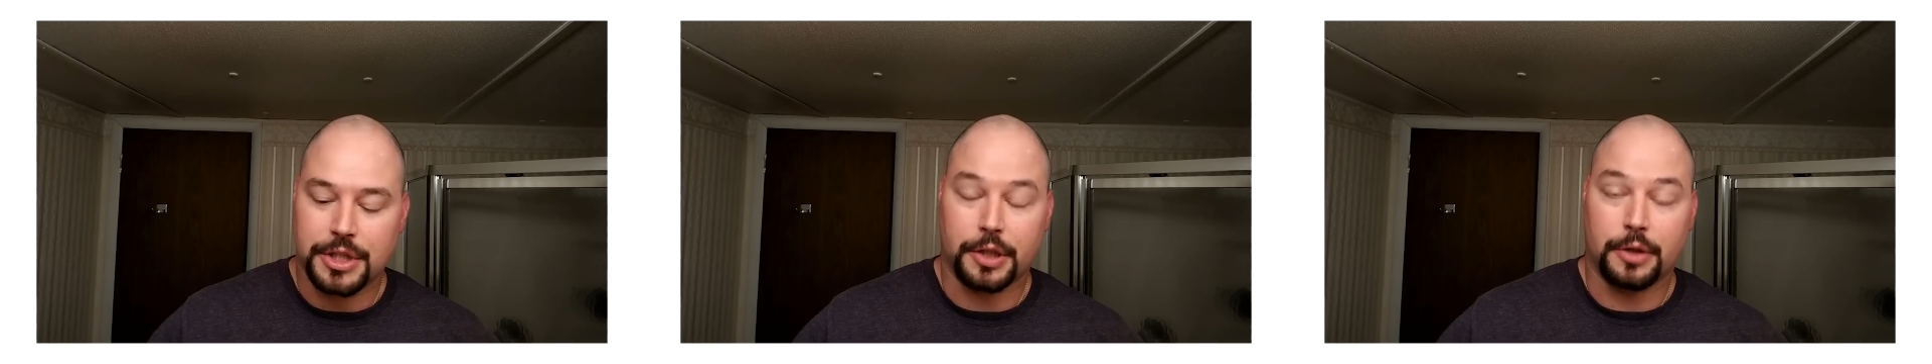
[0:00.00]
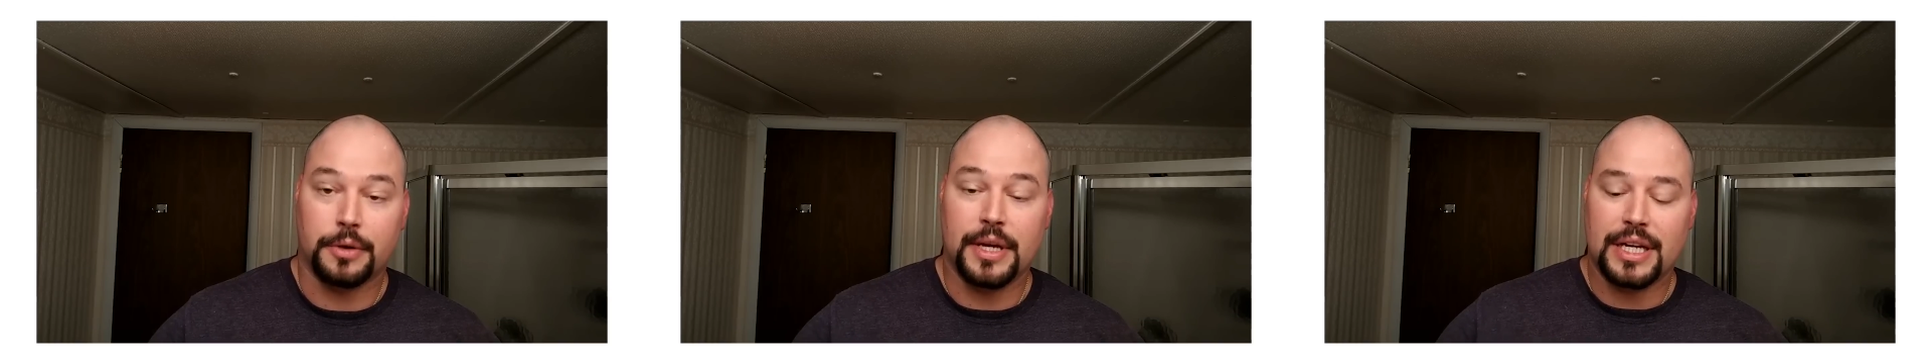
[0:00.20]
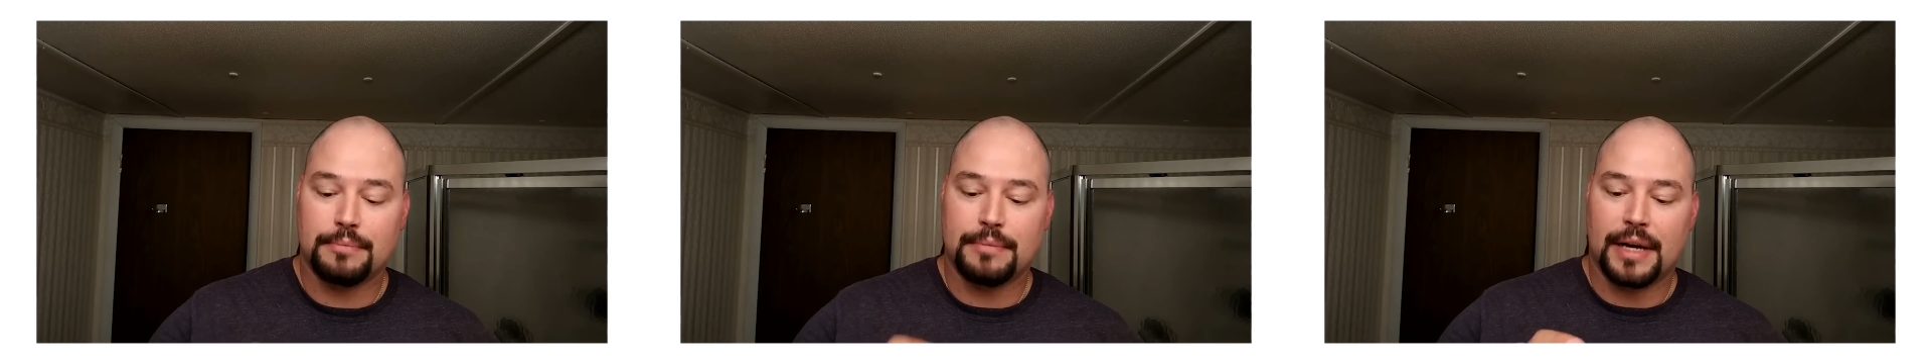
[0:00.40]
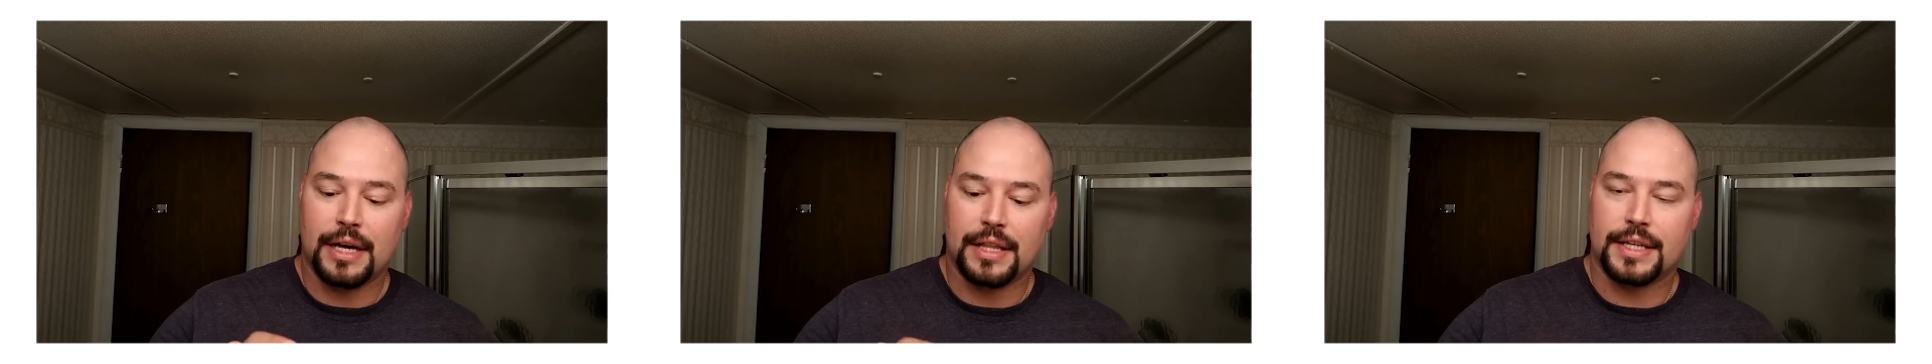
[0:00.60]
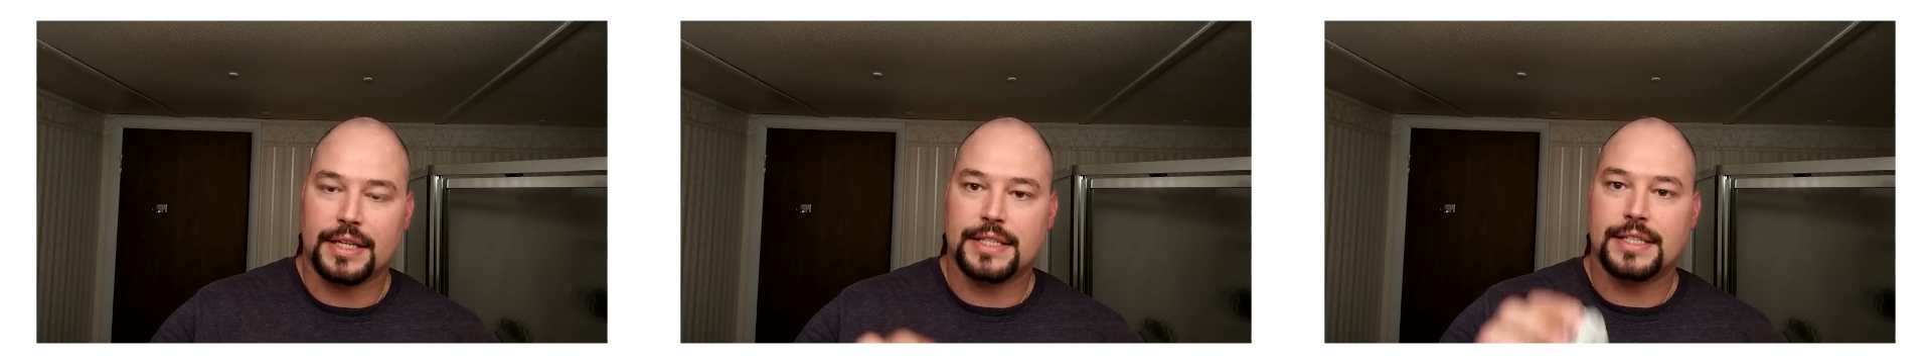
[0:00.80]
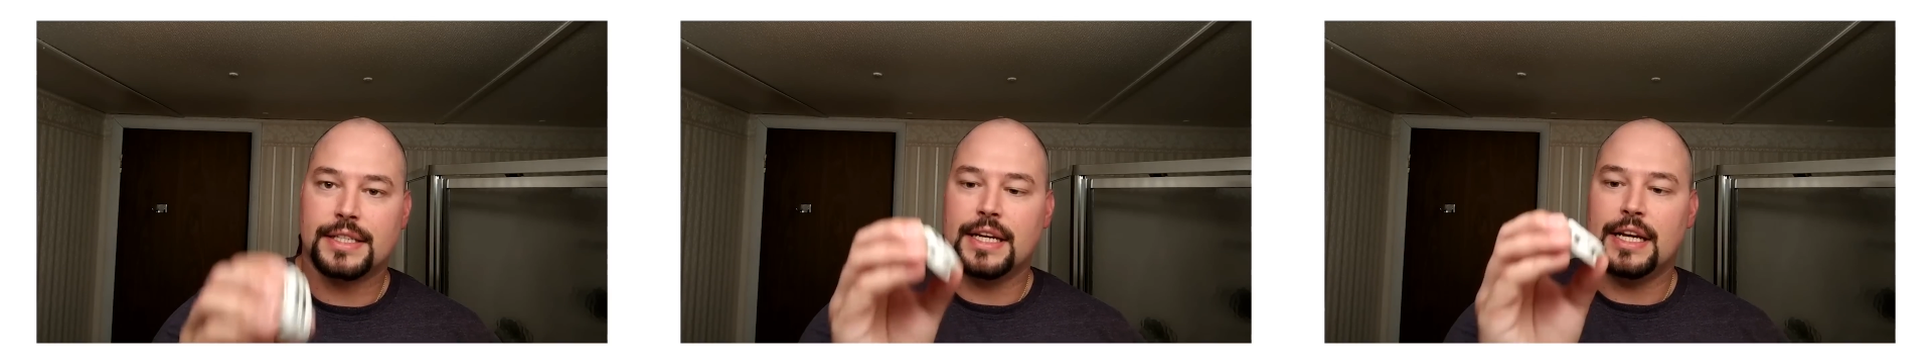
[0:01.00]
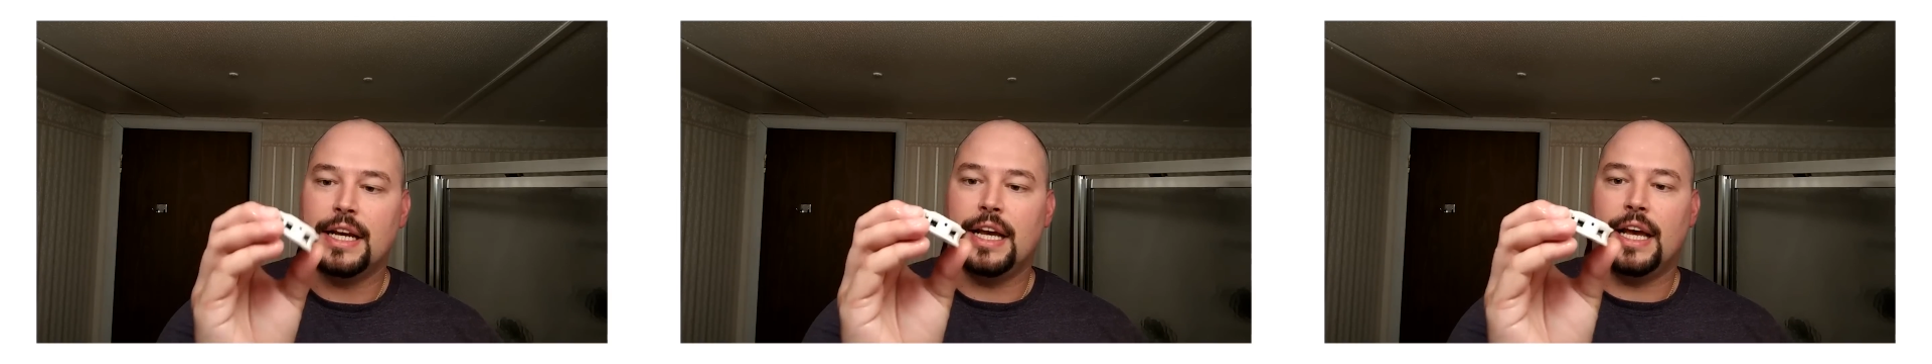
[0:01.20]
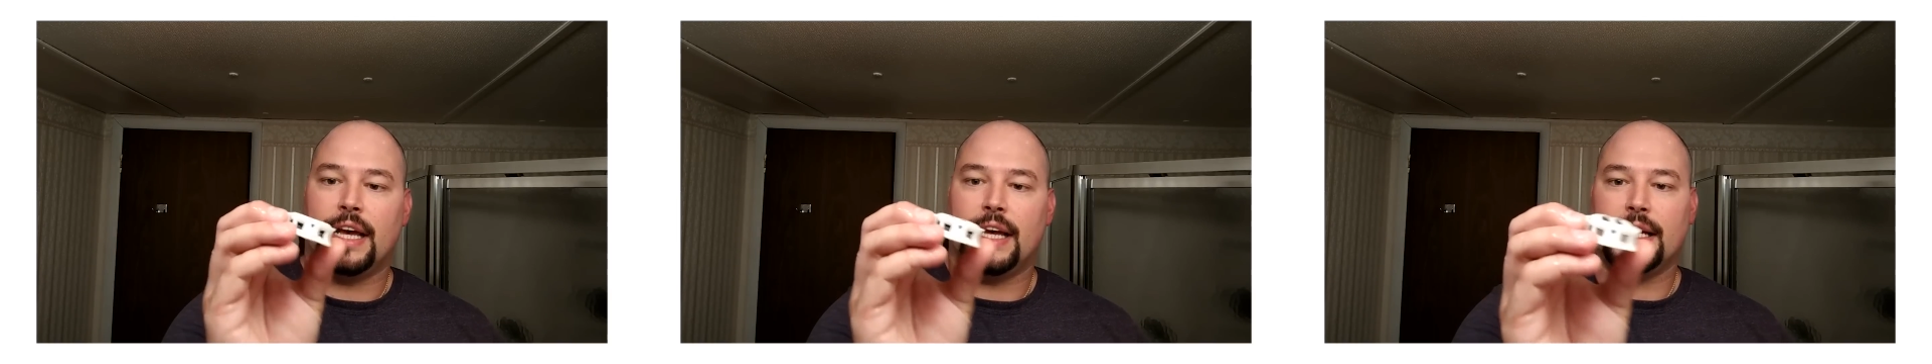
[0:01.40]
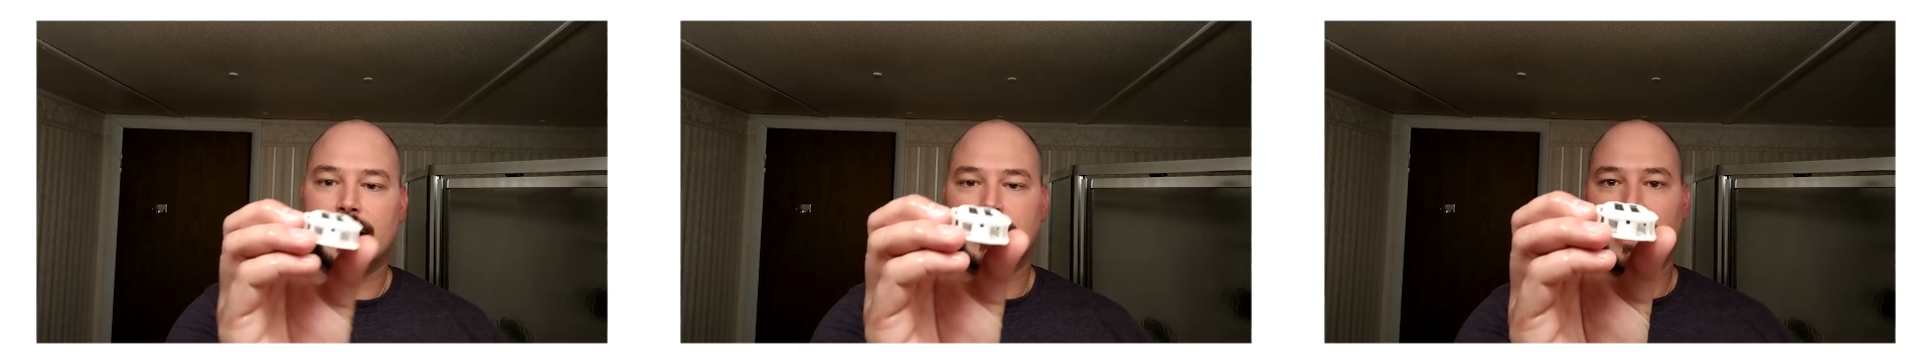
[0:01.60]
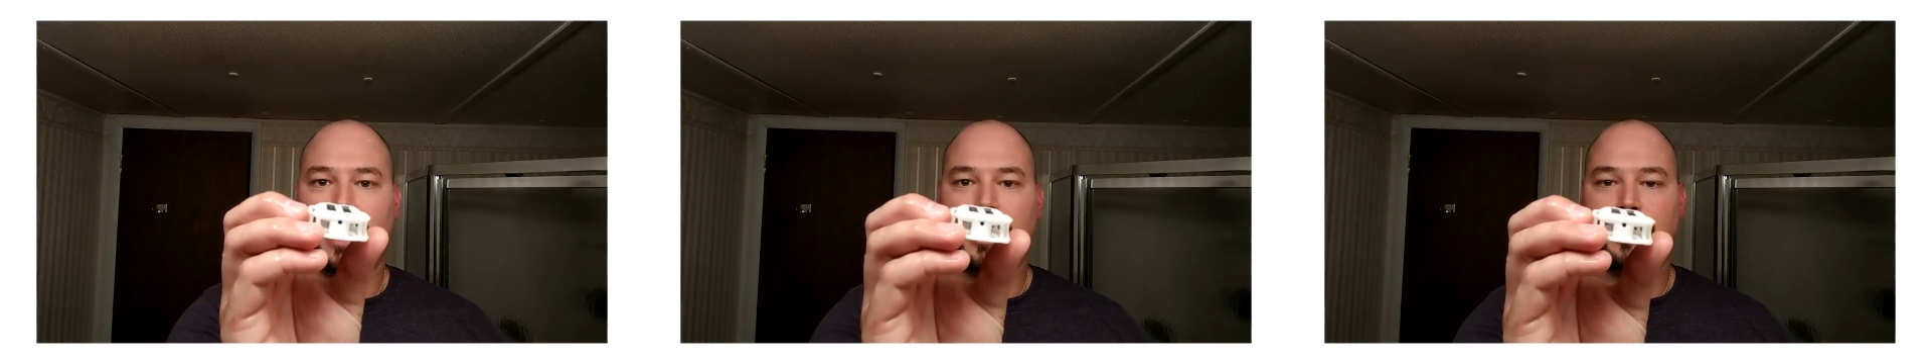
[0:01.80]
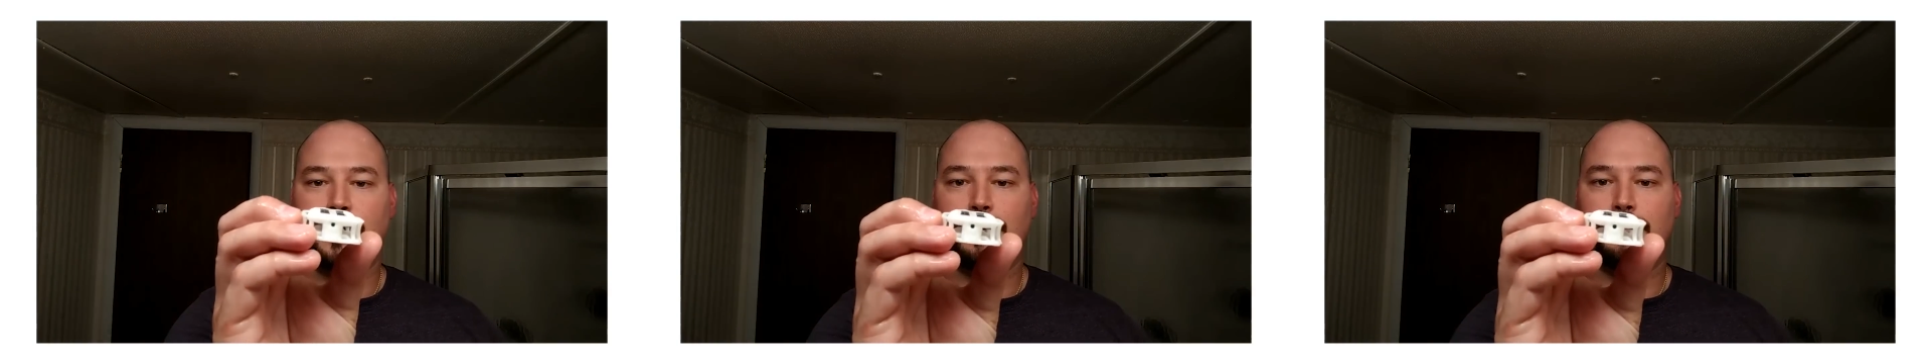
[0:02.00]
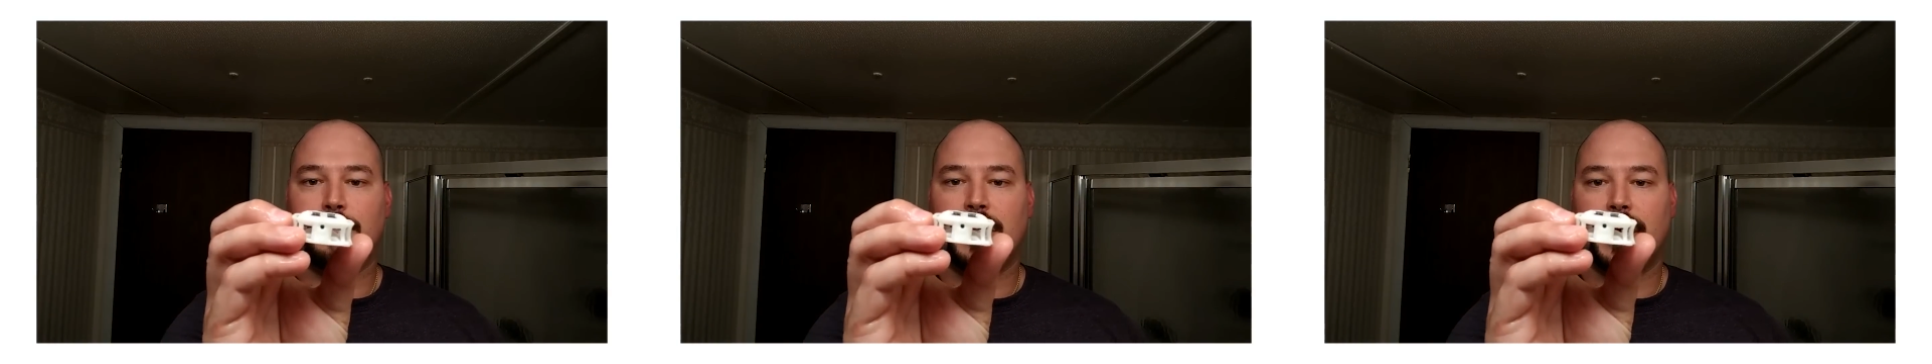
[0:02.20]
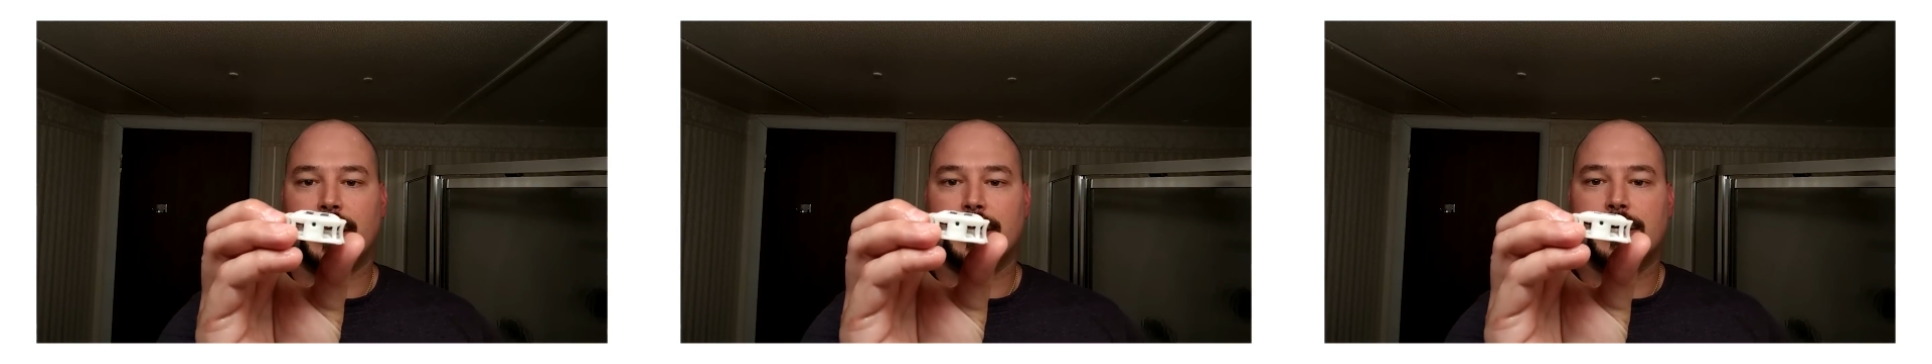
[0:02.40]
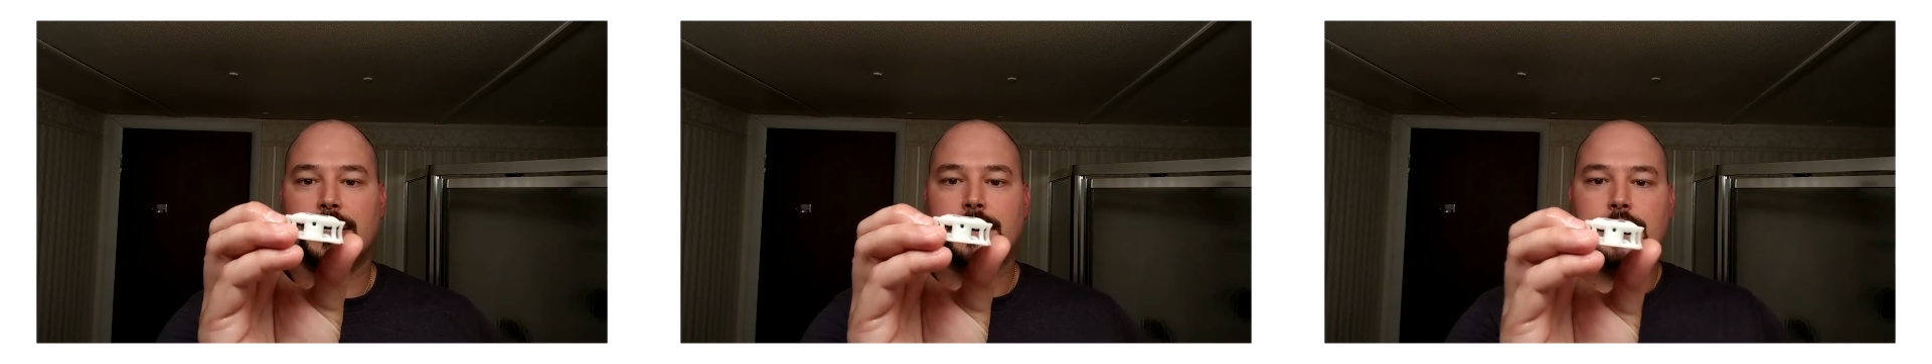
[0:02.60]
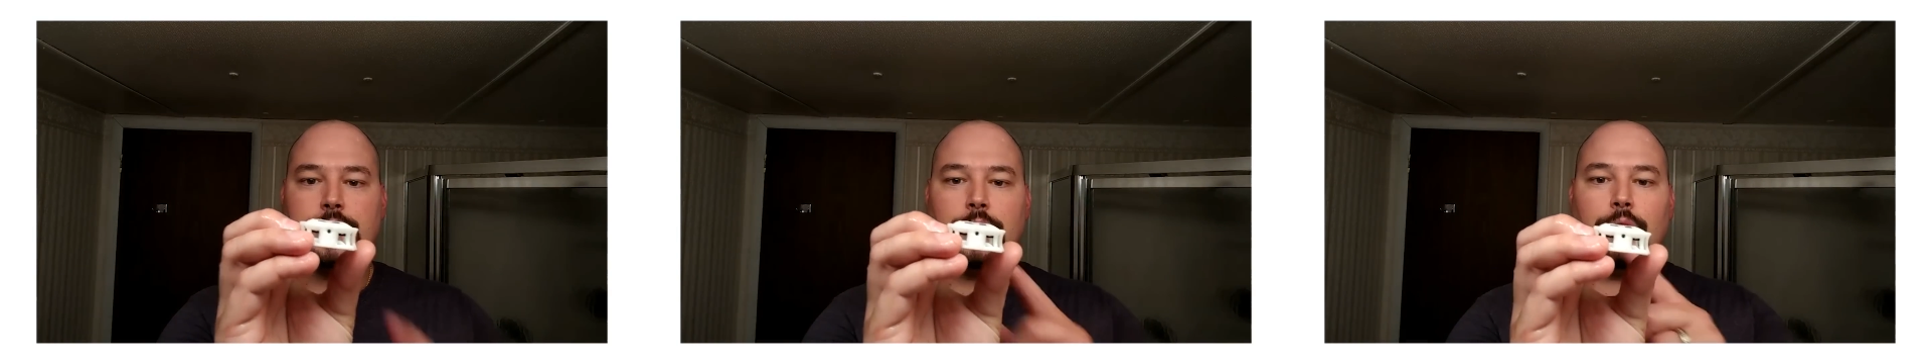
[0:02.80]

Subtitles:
What's unique about this is it's got two blades.